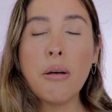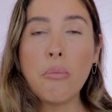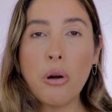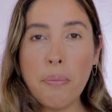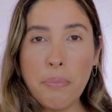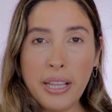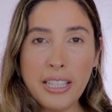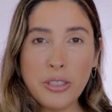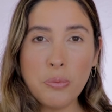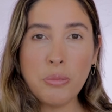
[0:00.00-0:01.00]
more
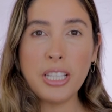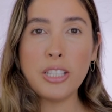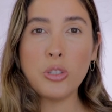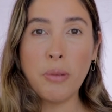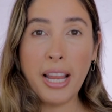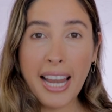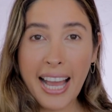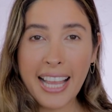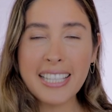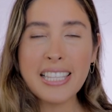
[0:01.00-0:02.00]
appealing to me, to my
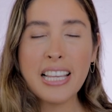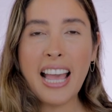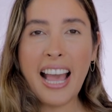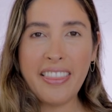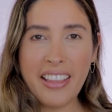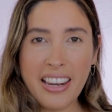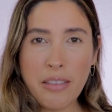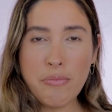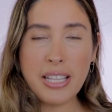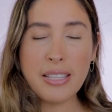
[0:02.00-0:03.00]
likes, and the
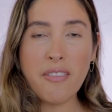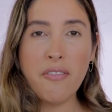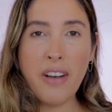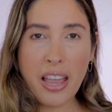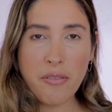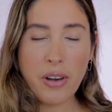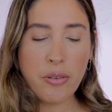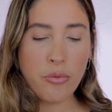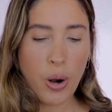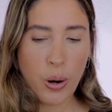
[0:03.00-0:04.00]
name is
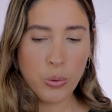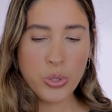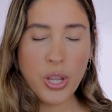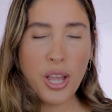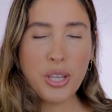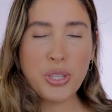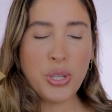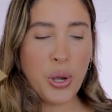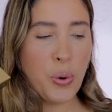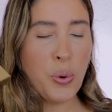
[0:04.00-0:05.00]
Vibrant Rose.
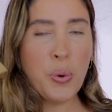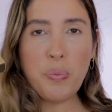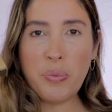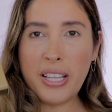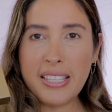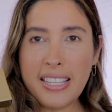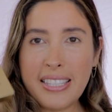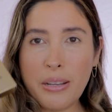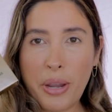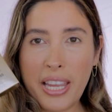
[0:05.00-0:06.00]
So this
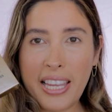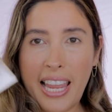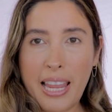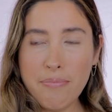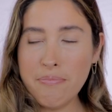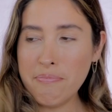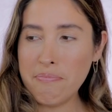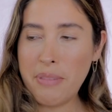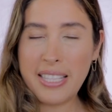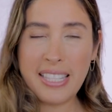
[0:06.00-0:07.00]
is the way it came.
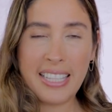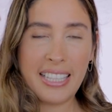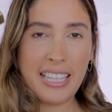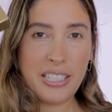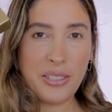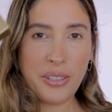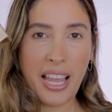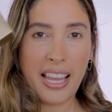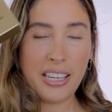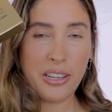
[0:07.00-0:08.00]
Basically, you
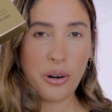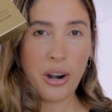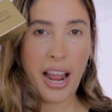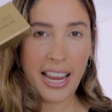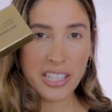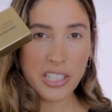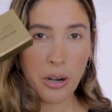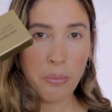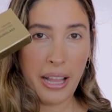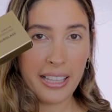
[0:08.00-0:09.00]
get your
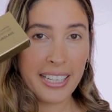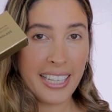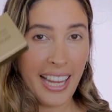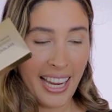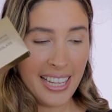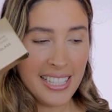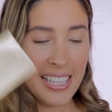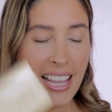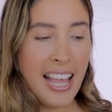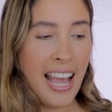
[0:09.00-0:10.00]
eyeshadow palette
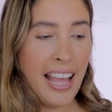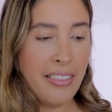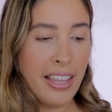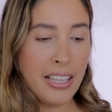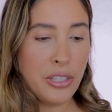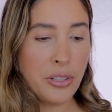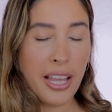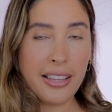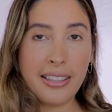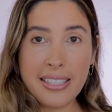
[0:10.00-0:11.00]
case, and then you
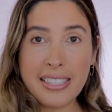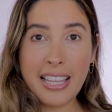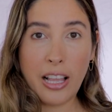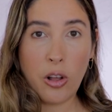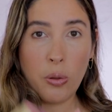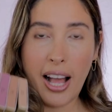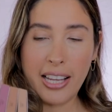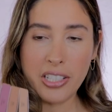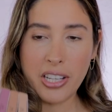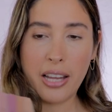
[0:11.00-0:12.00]
get the single
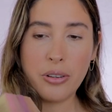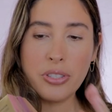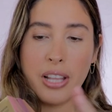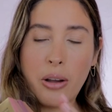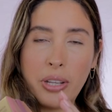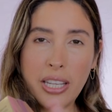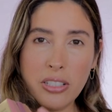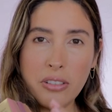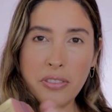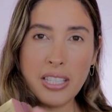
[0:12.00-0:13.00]
eyeshadows. Now,
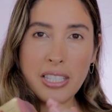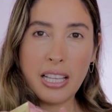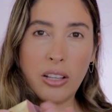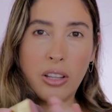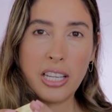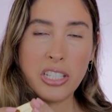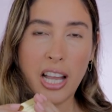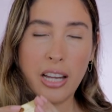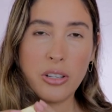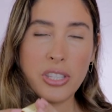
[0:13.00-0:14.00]
each of these single
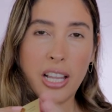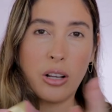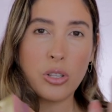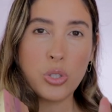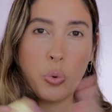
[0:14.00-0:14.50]
eyeshadows, they cost